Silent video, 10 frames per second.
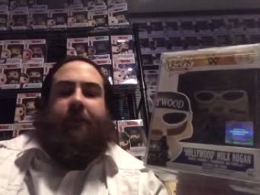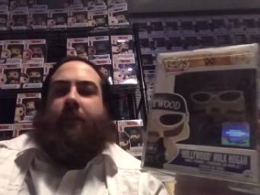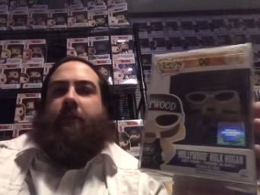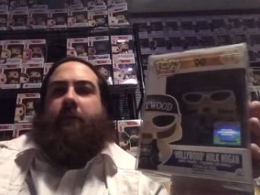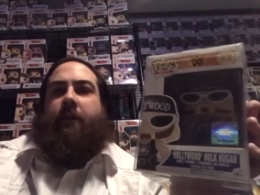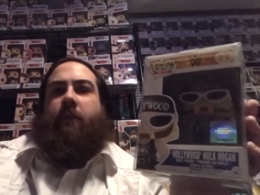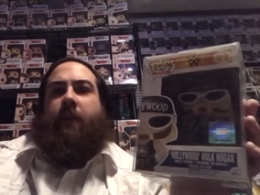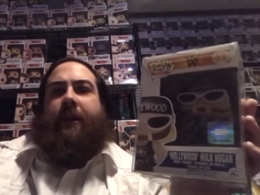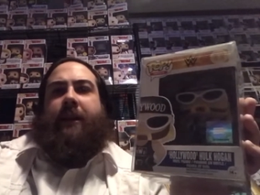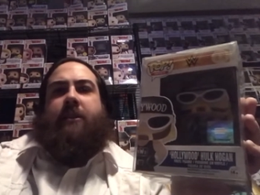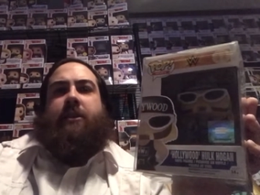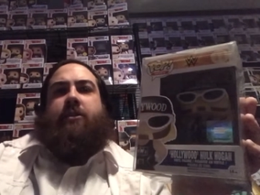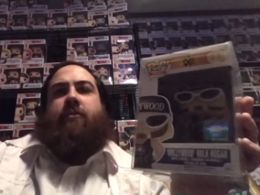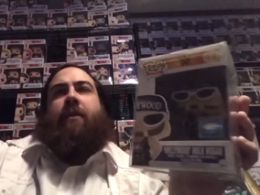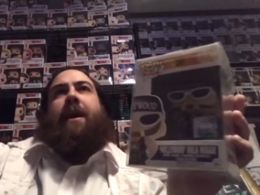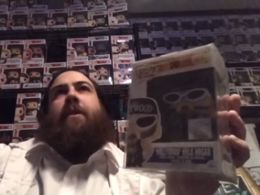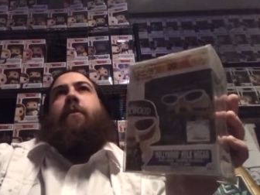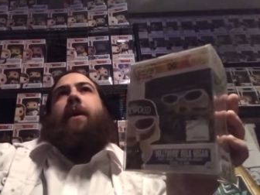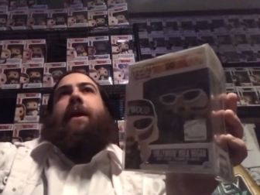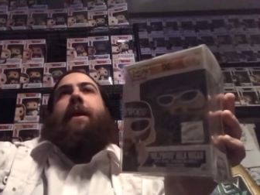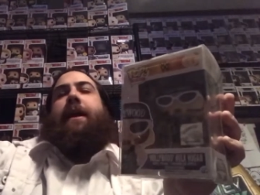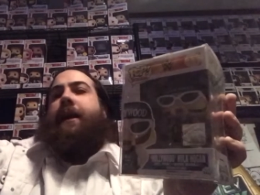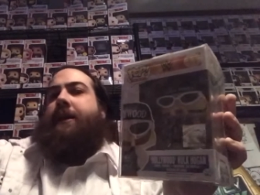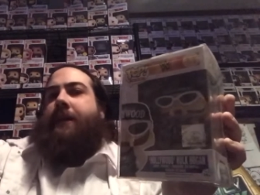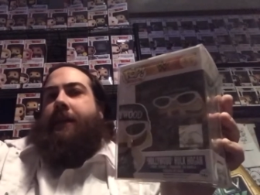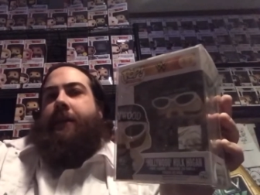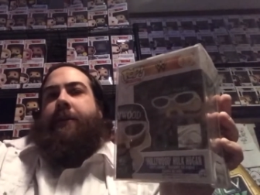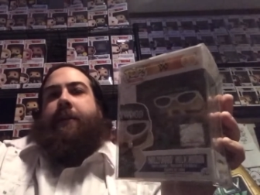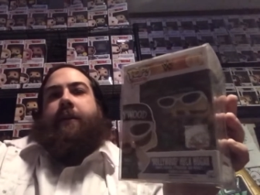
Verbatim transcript: you know what, why not just try to win it? And I did.